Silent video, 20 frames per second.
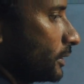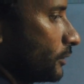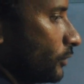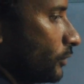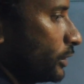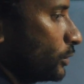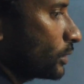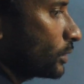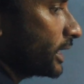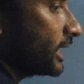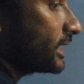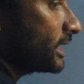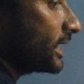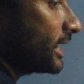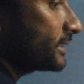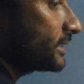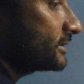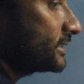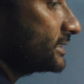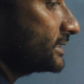When you write
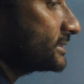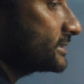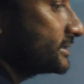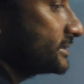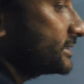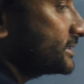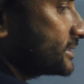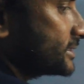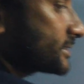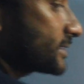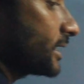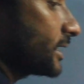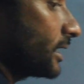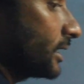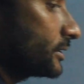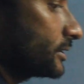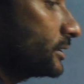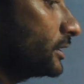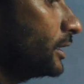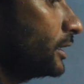like this is
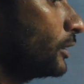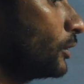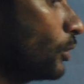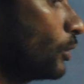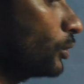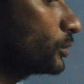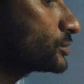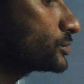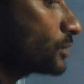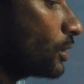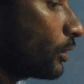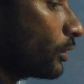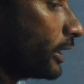correct. He goes.